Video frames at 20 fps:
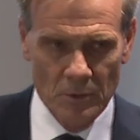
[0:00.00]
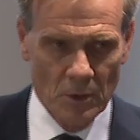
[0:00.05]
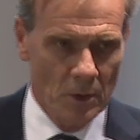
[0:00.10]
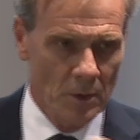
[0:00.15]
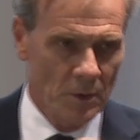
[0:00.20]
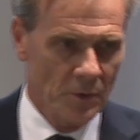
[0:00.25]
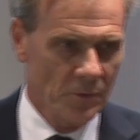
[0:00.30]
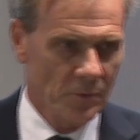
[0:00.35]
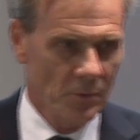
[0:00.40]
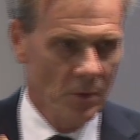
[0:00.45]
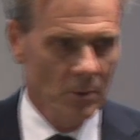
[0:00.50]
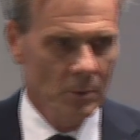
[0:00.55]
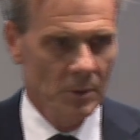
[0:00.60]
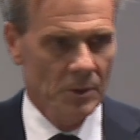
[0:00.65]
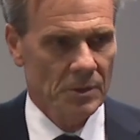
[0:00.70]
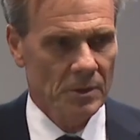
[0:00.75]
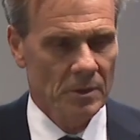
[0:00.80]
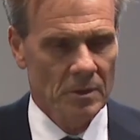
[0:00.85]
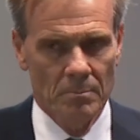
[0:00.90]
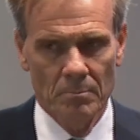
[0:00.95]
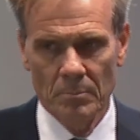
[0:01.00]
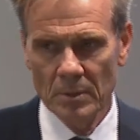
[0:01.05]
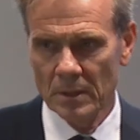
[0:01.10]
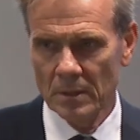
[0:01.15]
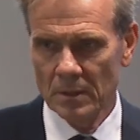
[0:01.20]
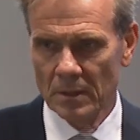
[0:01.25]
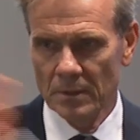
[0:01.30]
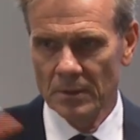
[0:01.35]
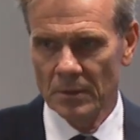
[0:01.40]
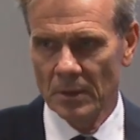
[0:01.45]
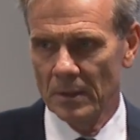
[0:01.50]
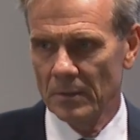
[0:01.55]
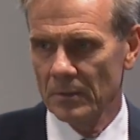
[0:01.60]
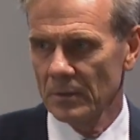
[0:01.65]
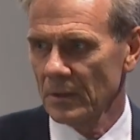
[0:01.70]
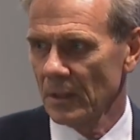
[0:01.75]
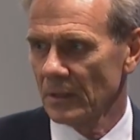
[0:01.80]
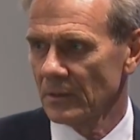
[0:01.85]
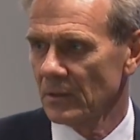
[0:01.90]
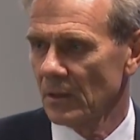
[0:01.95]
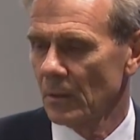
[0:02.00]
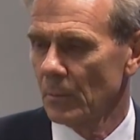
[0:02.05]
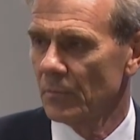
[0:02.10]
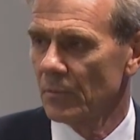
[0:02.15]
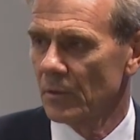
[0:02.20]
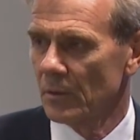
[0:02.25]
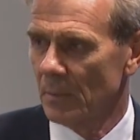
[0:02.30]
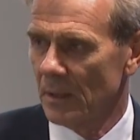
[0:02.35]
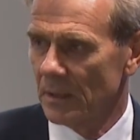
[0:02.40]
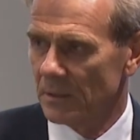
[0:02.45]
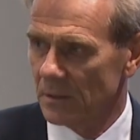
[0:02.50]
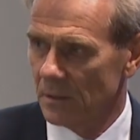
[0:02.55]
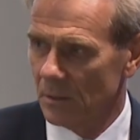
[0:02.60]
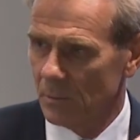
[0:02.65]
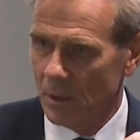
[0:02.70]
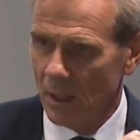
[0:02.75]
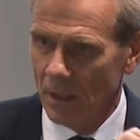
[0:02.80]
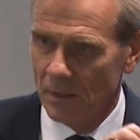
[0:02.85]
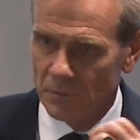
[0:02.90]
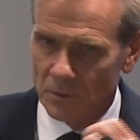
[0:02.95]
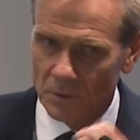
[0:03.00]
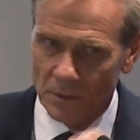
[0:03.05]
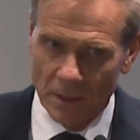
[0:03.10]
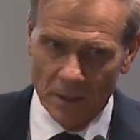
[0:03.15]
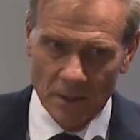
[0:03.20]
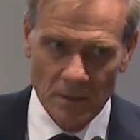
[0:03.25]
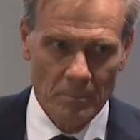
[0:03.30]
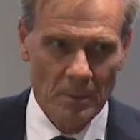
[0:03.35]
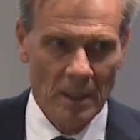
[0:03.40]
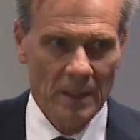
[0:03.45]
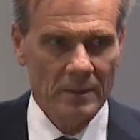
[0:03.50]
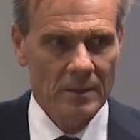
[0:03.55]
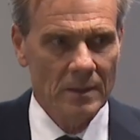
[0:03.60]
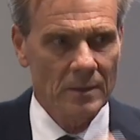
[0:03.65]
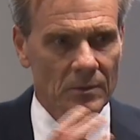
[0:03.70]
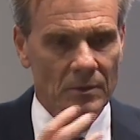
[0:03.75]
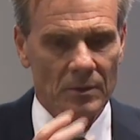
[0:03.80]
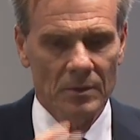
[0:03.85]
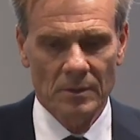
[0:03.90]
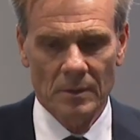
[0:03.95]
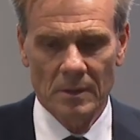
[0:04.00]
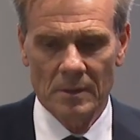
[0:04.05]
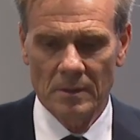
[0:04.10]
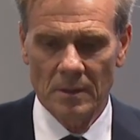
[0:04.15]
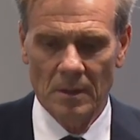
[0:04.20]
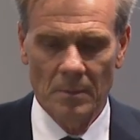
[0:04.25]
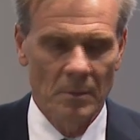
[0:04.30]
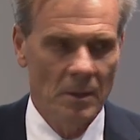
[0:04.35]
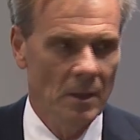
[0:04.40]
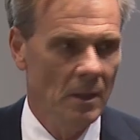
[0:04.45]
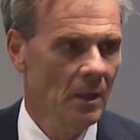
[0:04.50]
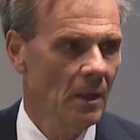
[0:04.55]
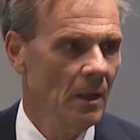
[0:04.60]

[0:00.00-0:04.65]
So you can't throw it in the bin and just hope for the best. No, you have to get it back into the system.